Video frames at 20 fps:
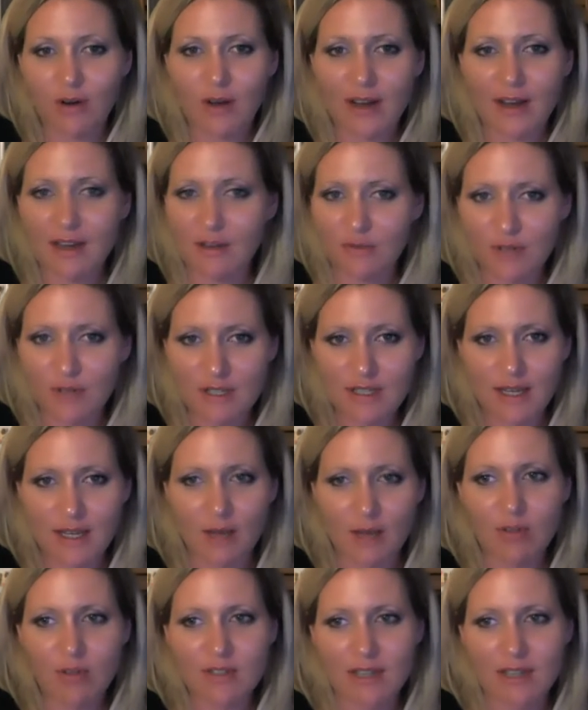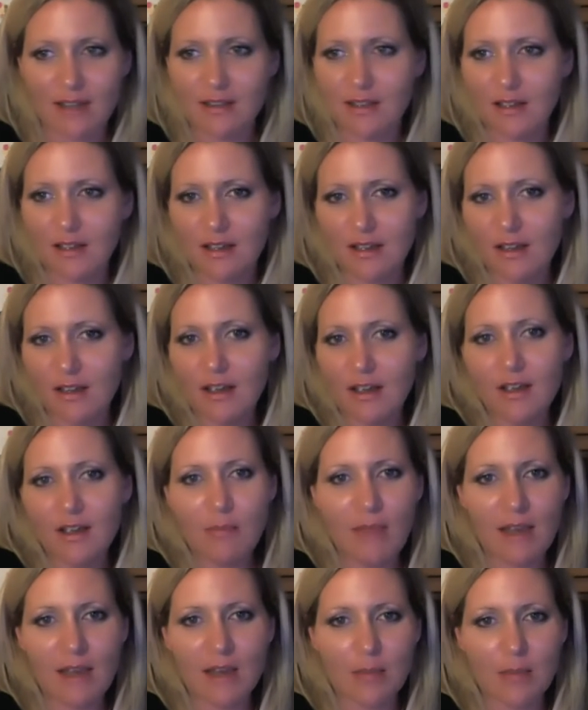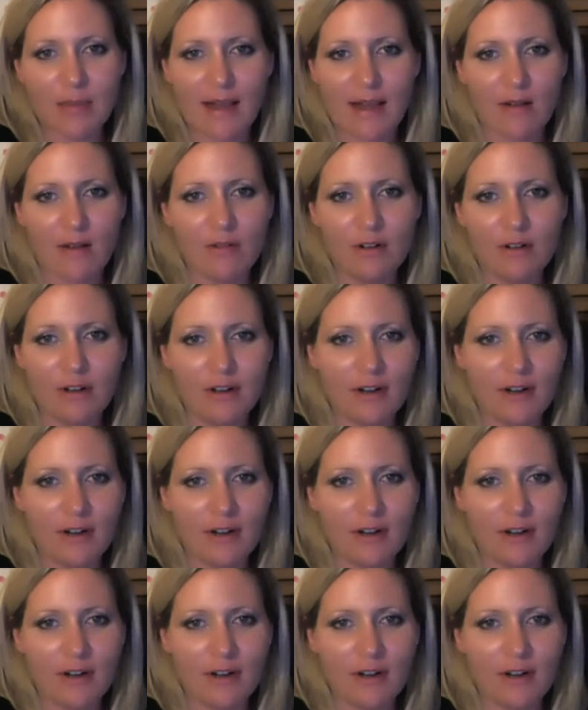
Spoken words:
I get free samples at the makeup counter,